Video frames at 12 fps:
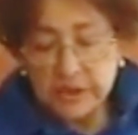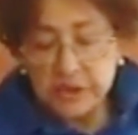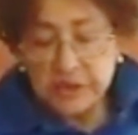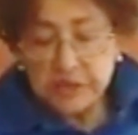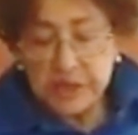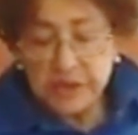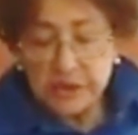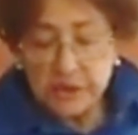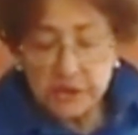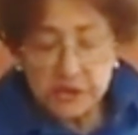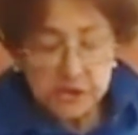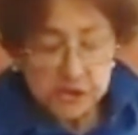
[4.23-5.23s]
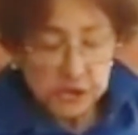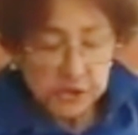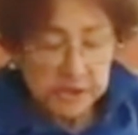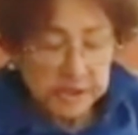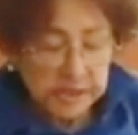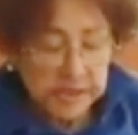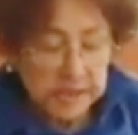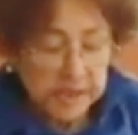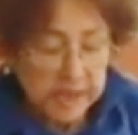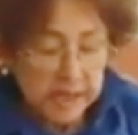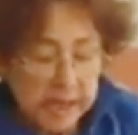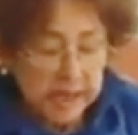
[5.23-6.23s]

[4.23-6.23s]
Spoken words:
to speak to your students